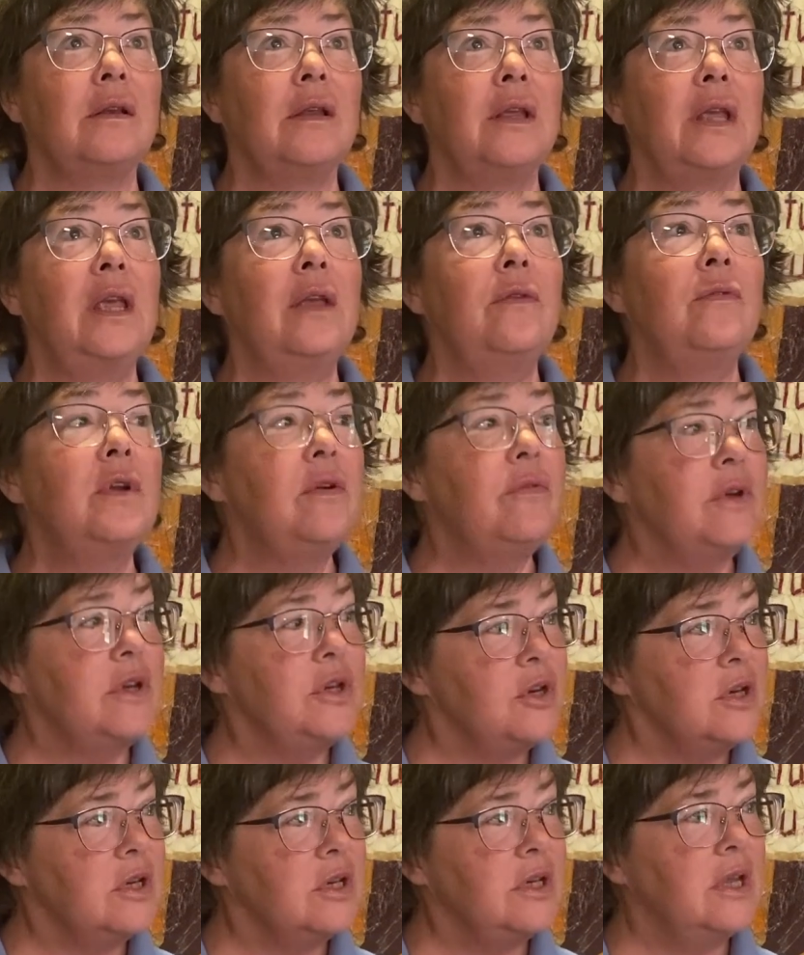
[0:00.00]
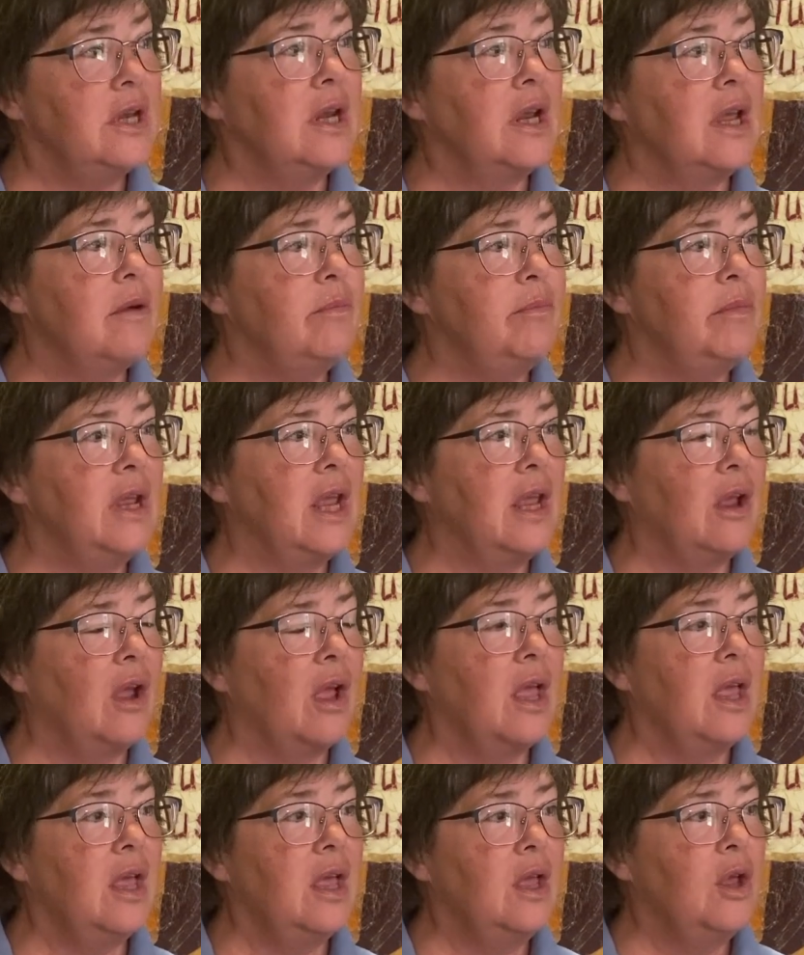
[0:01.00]
Even if it's just sitting and
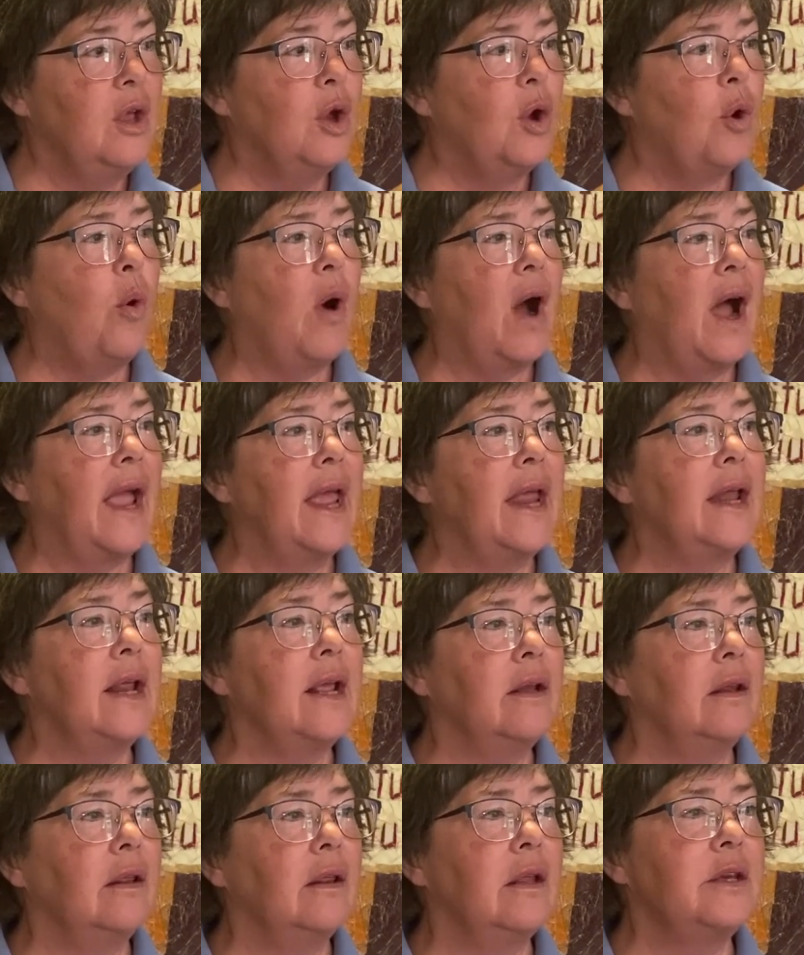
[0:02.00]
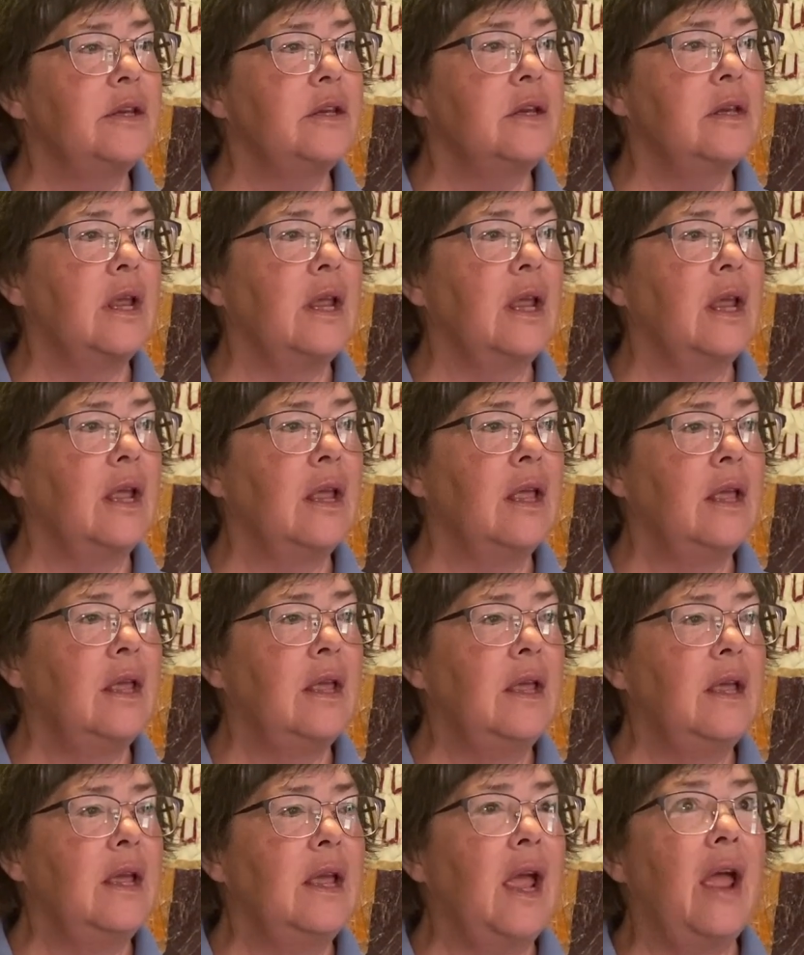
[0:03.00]
being quiet and listening,
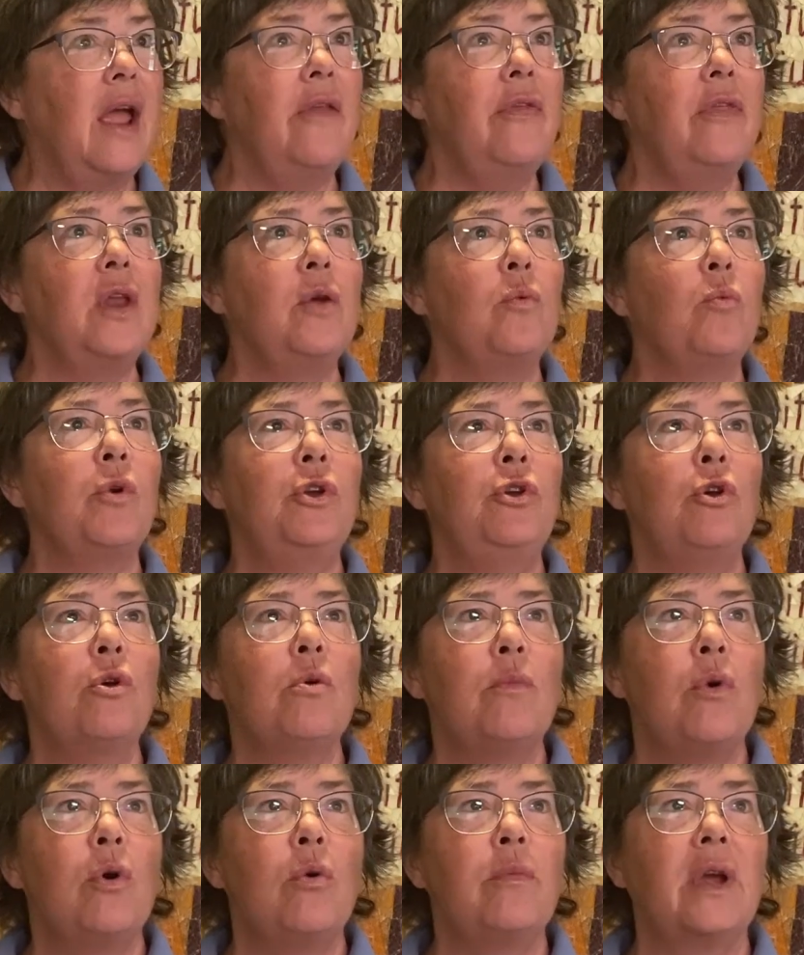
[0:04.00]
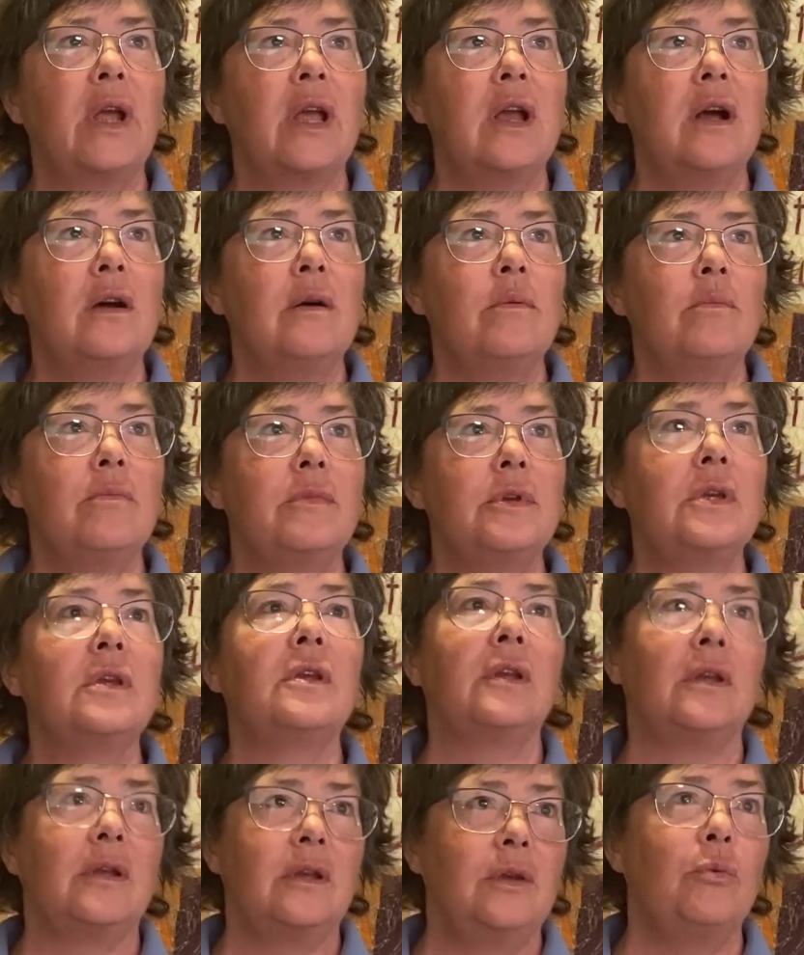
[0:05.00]
and then when your moment comes,
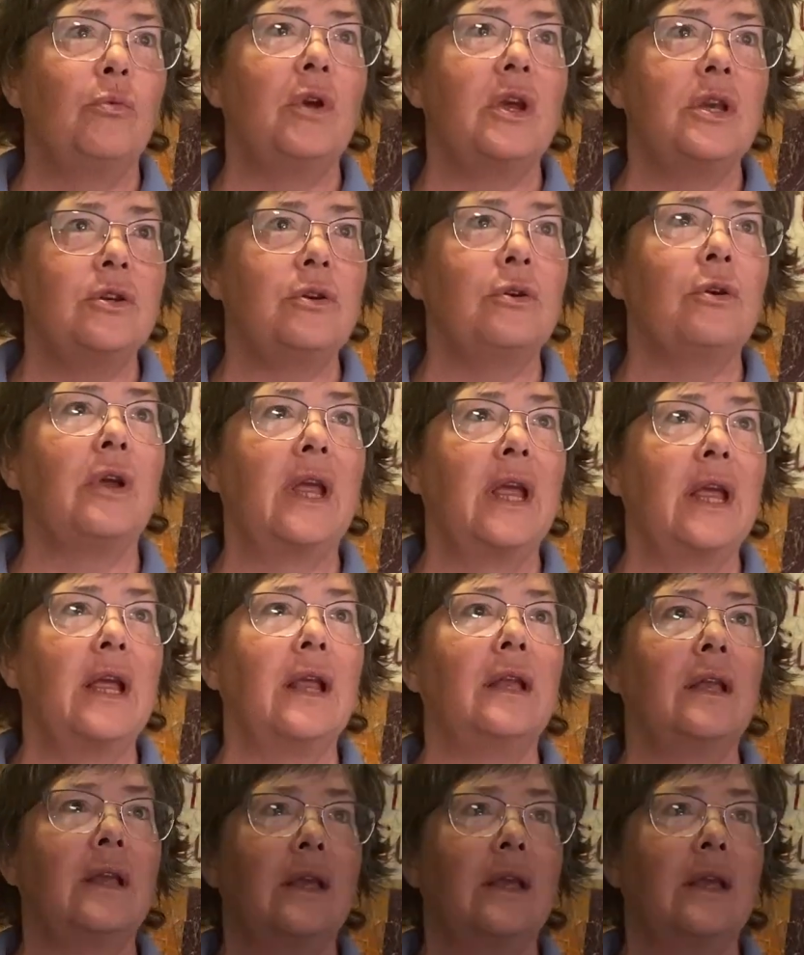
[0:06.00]
you raise your hand.